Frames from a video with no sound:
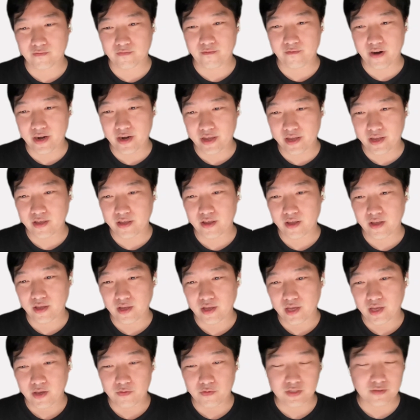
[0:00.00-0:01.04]

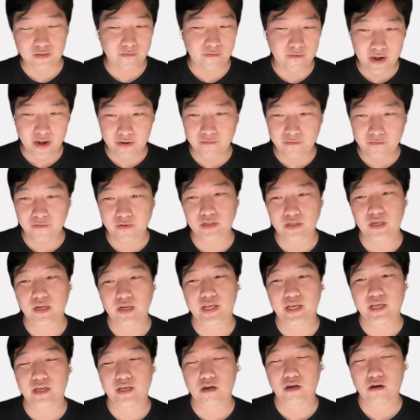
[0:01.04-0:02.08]
very
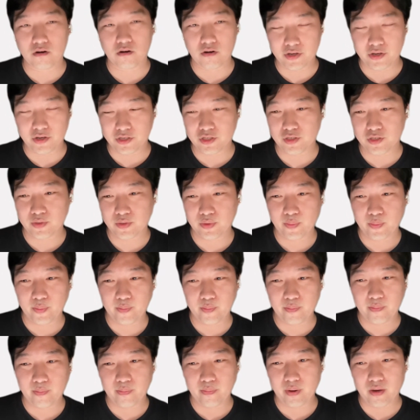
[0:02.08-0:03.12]
friendly colleague,
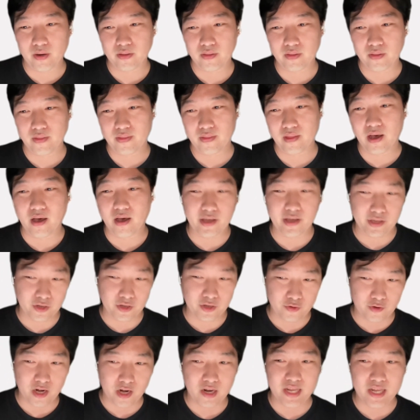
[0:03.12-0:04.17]
but not a
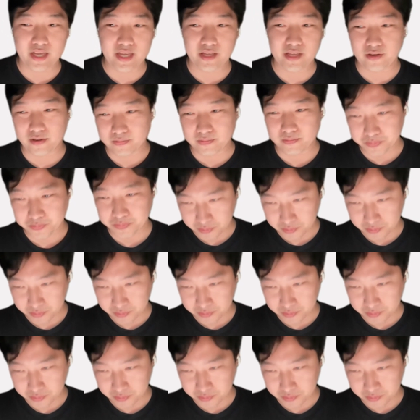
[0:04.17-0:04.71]
great leader.